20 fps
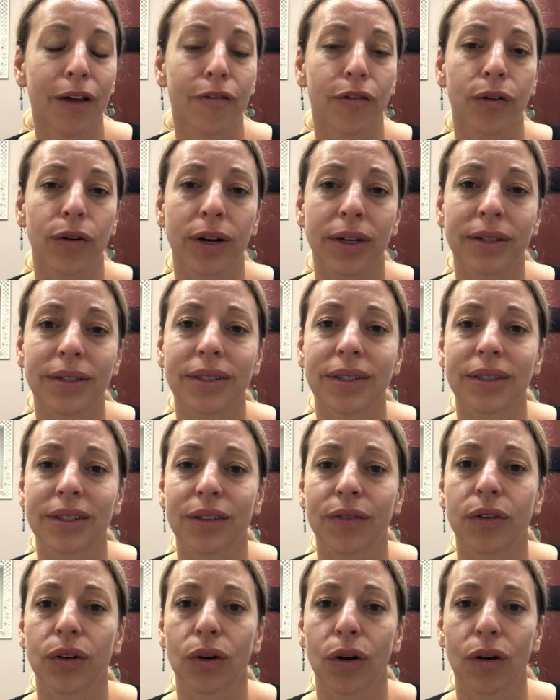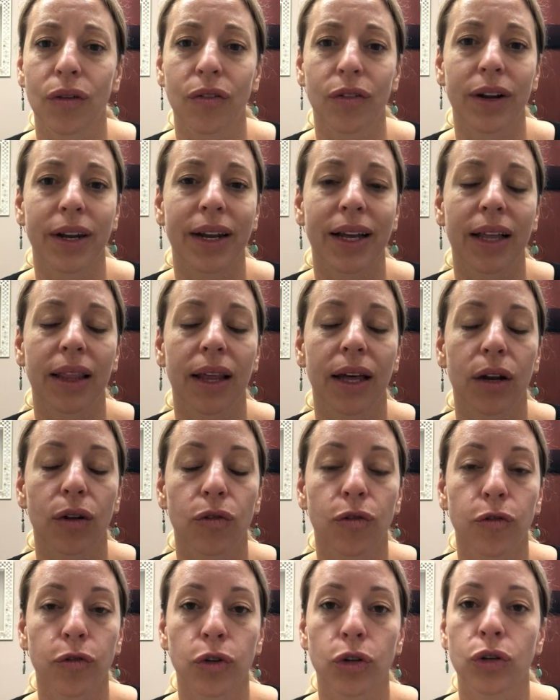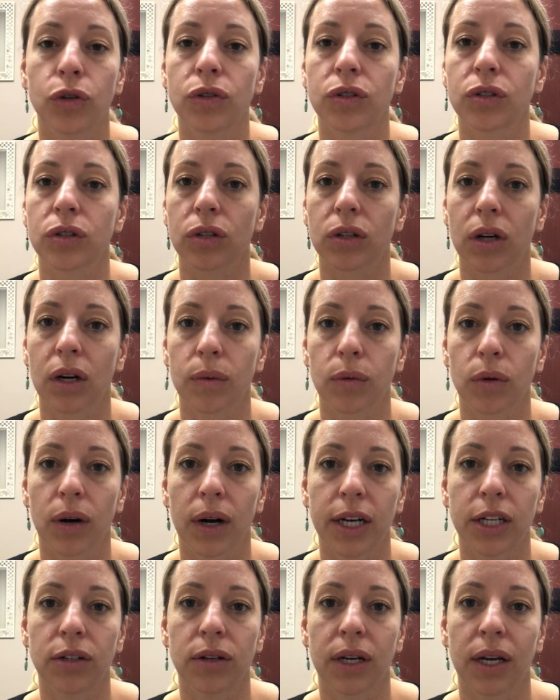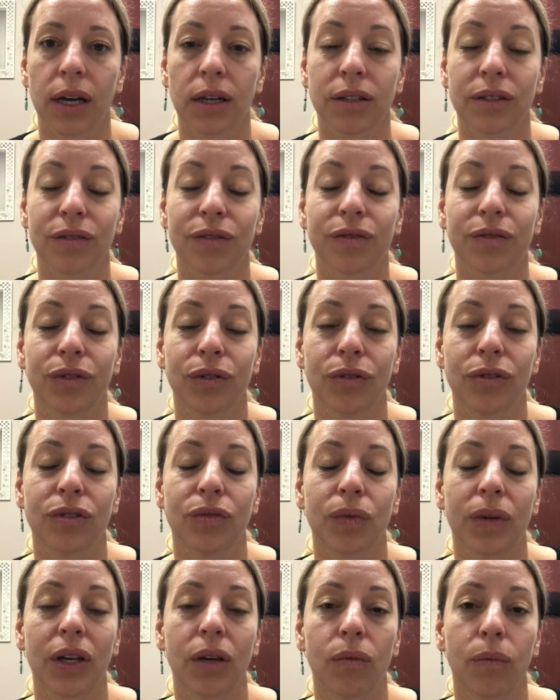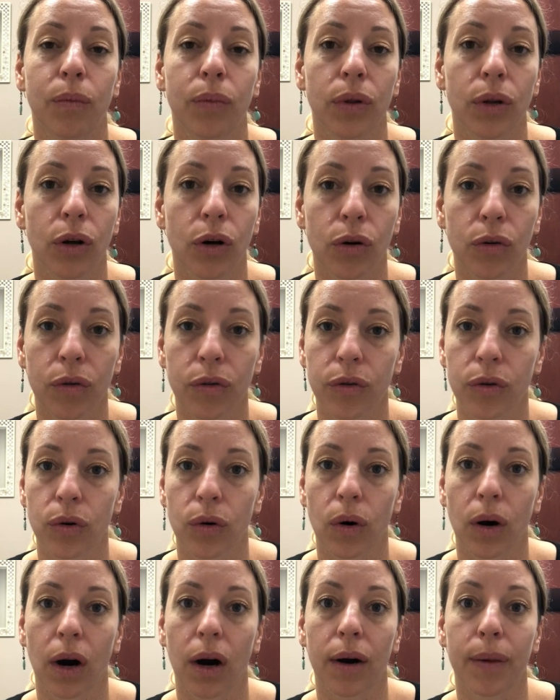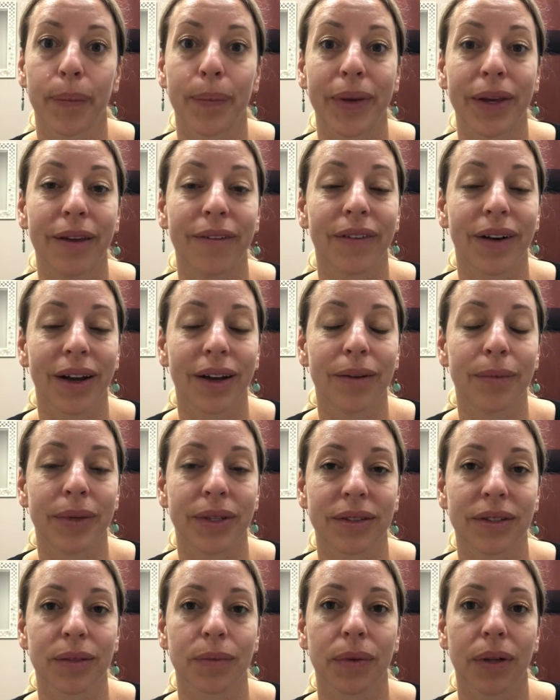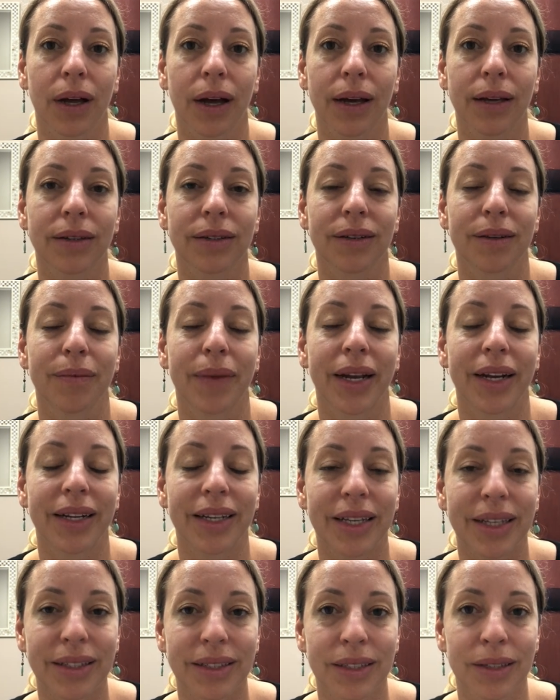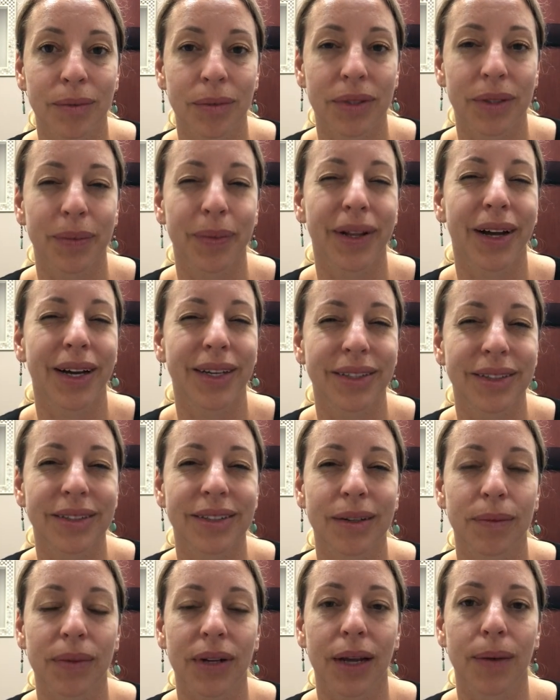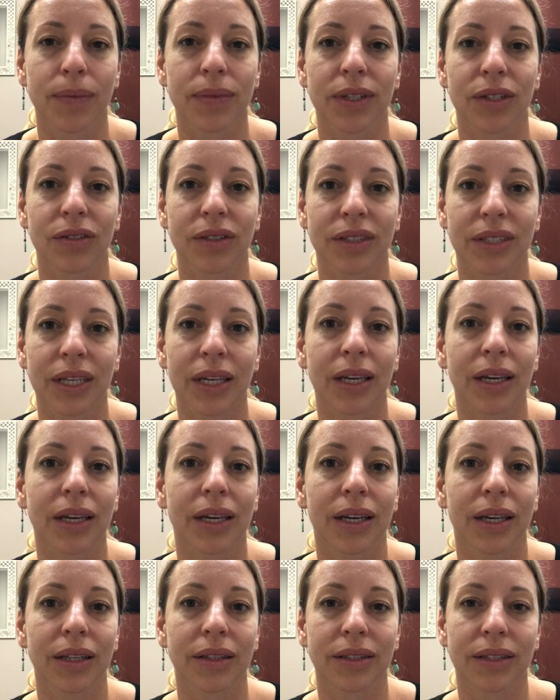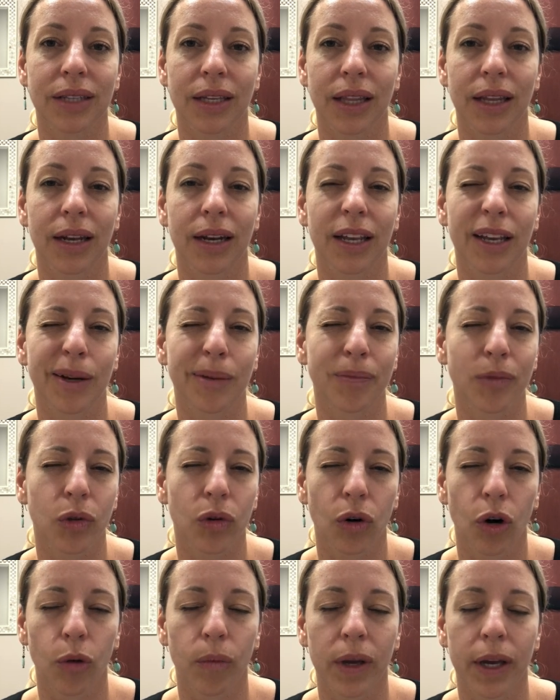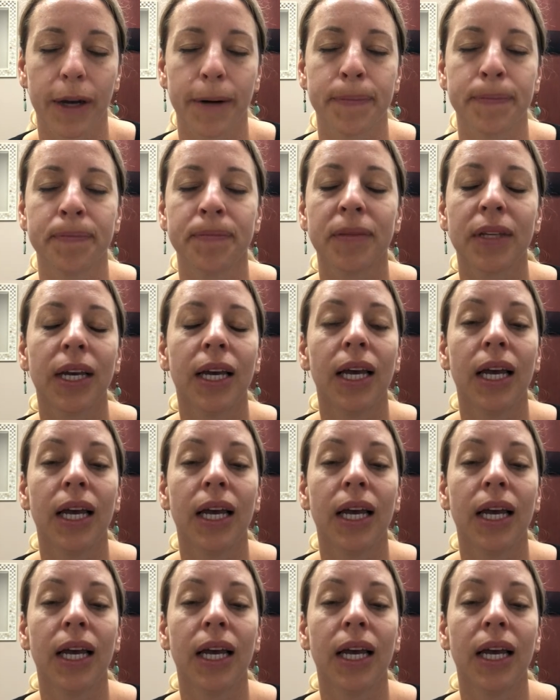For instance, if you're overeating a lot of fruits or carbohydrate kinds of foods, we blow through our B vitamin supplies, our magnesium supplies, and sometimes our zinc and selenium, chromium.